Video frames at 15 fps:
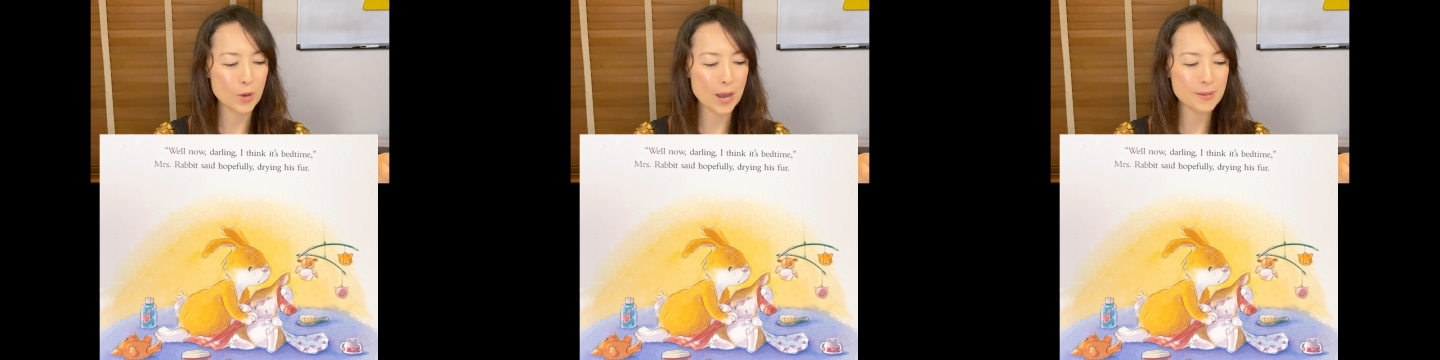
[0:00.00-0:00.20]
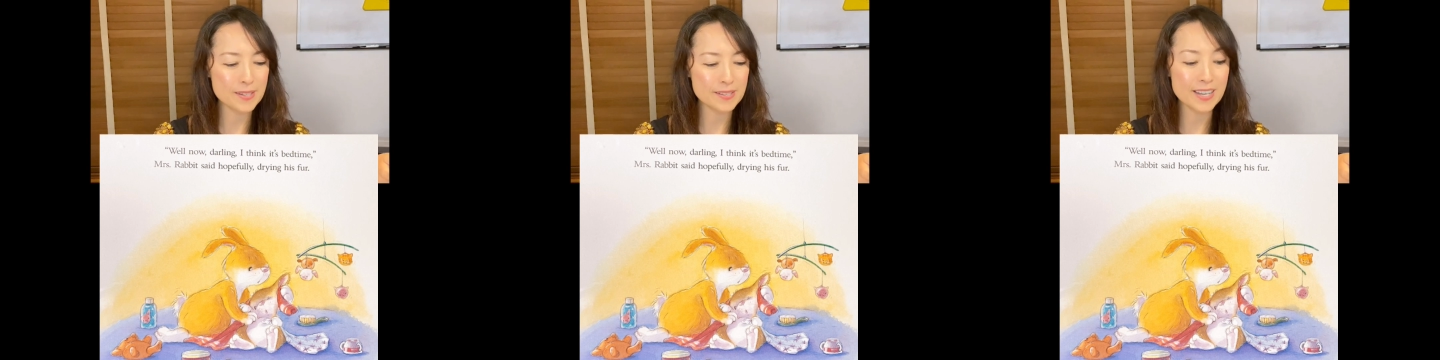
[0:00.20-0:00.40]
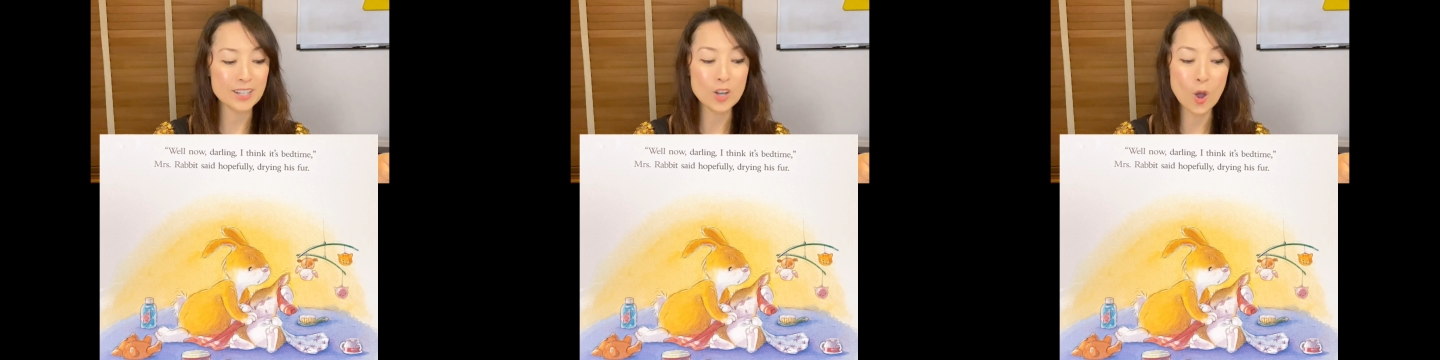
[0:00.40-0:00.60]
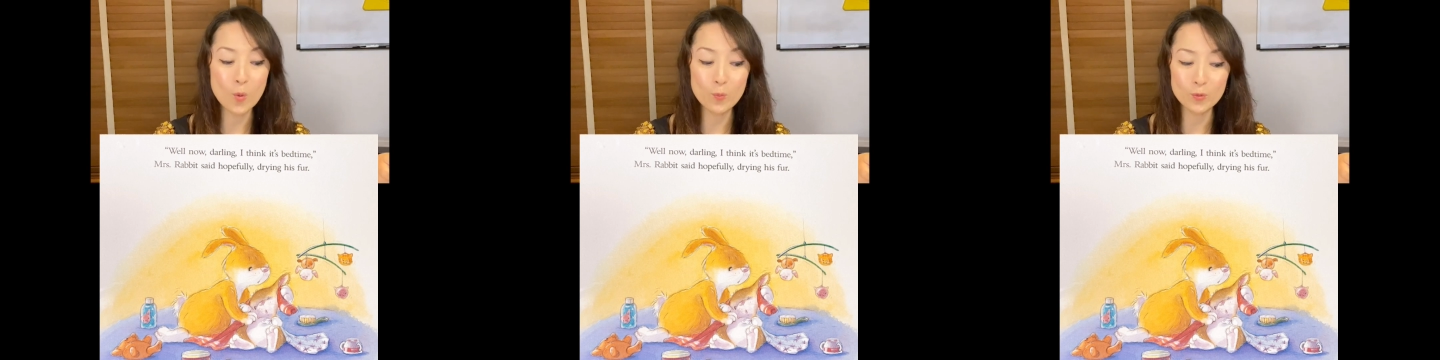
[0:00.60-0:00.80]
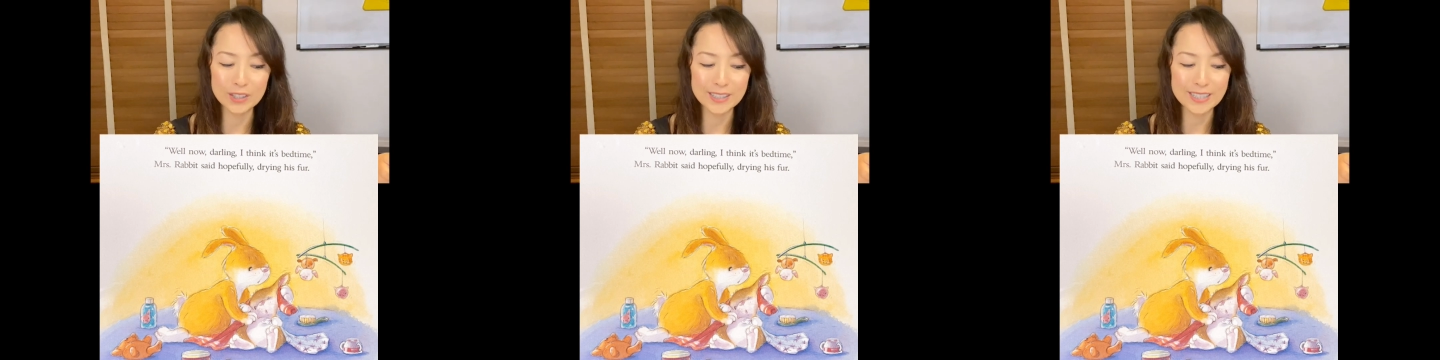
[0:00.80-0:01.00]
Rabbit said
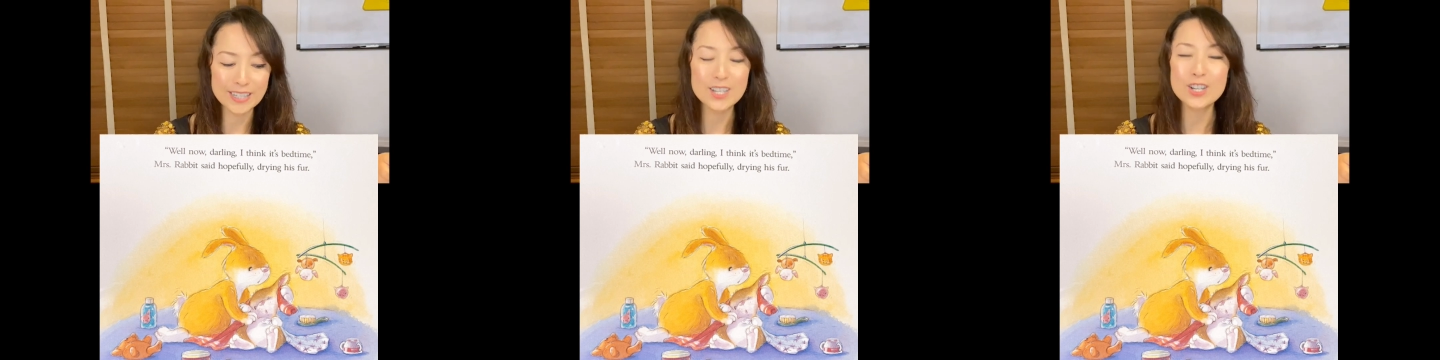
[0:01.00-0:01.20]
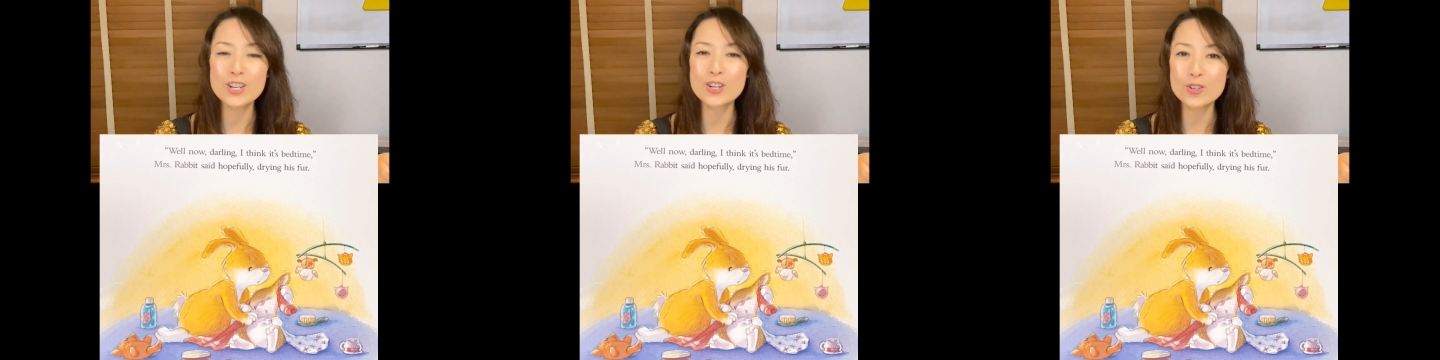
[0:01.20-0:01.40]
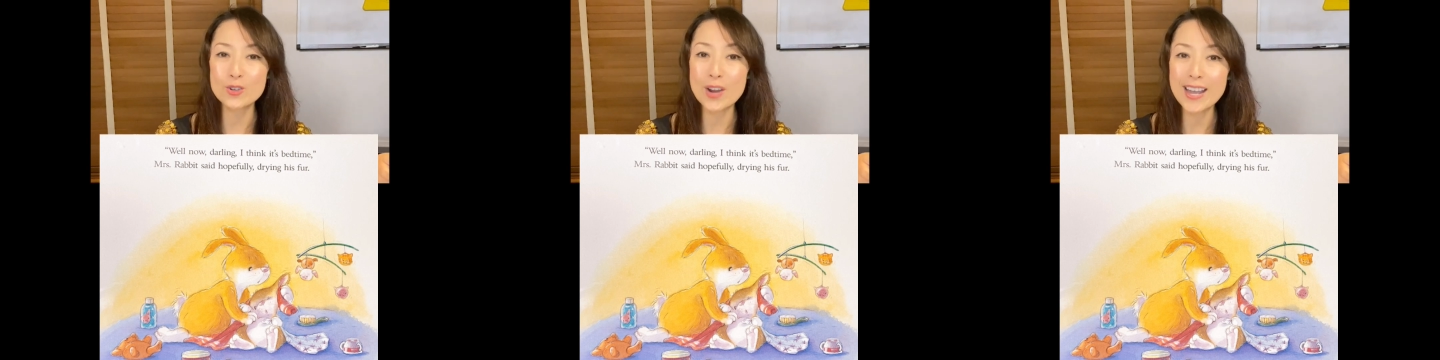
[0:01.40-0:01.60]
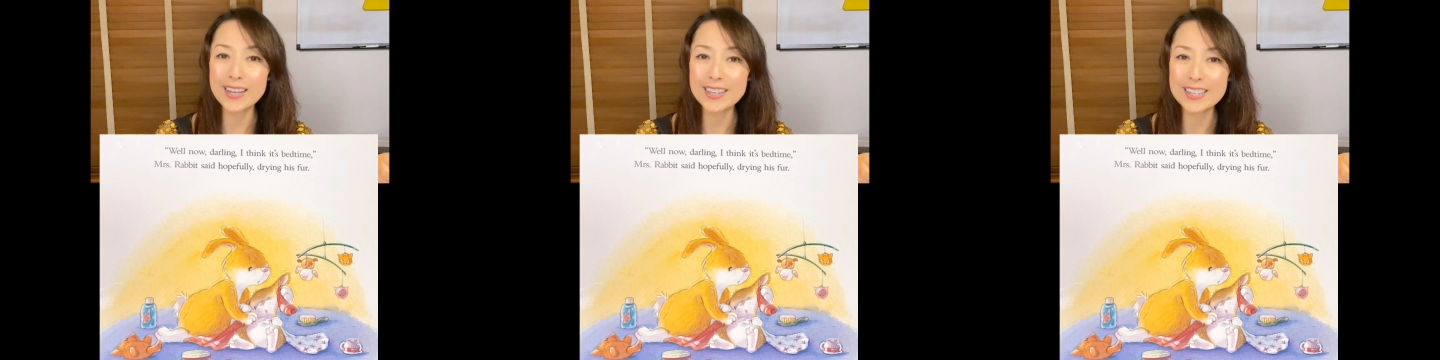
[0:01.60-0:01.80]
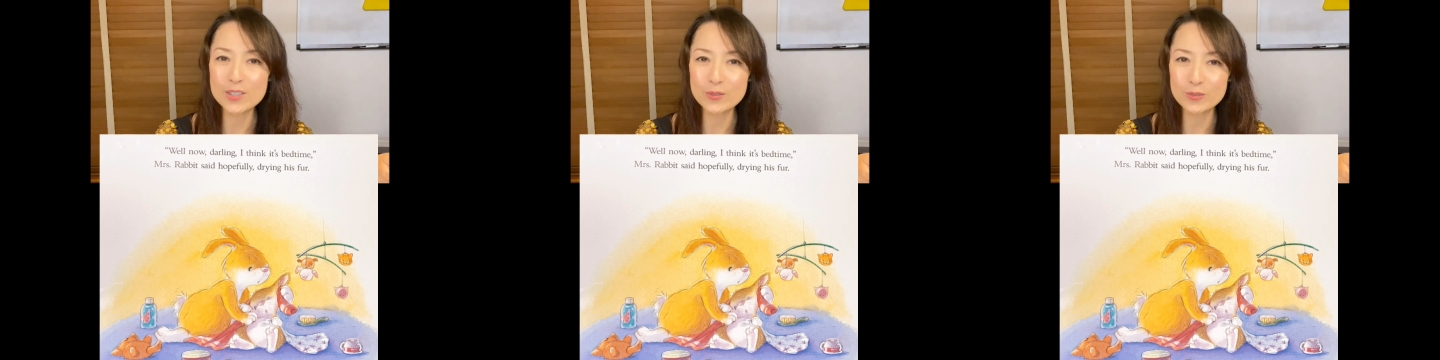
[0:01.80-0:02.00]
hopefully,
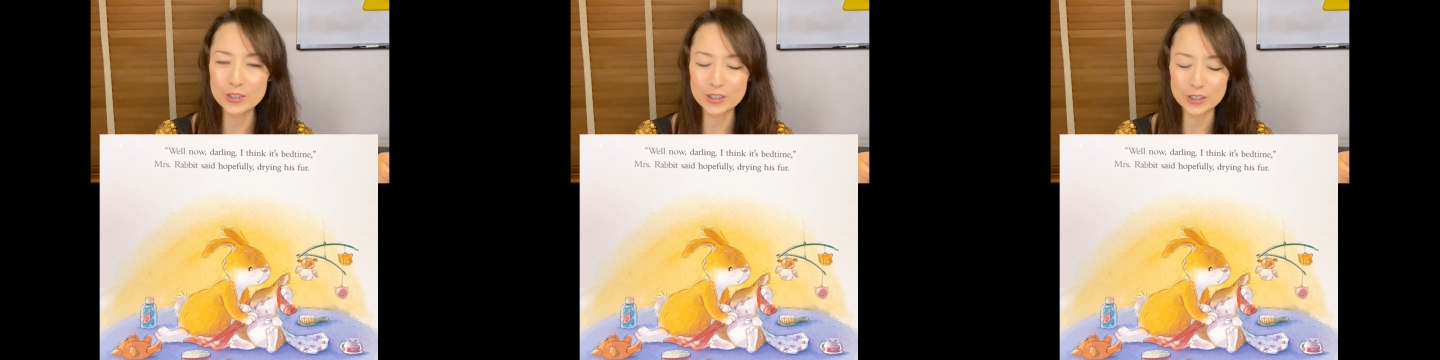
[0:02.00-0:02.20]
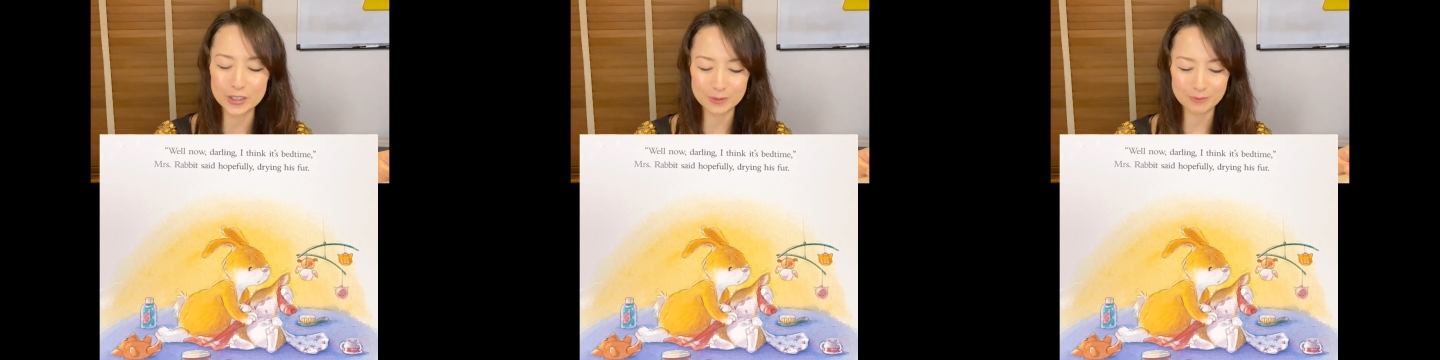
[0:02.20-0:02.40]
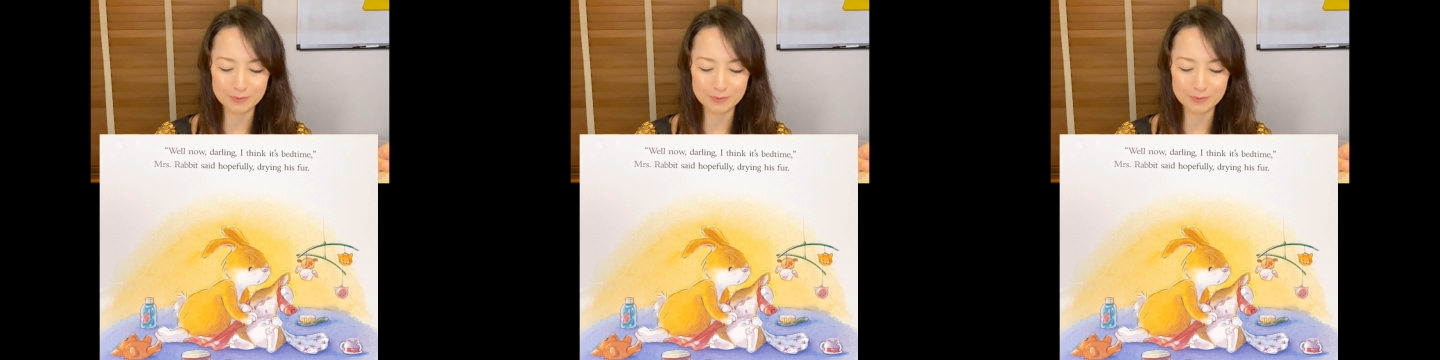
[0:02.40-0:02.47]
drying his fur.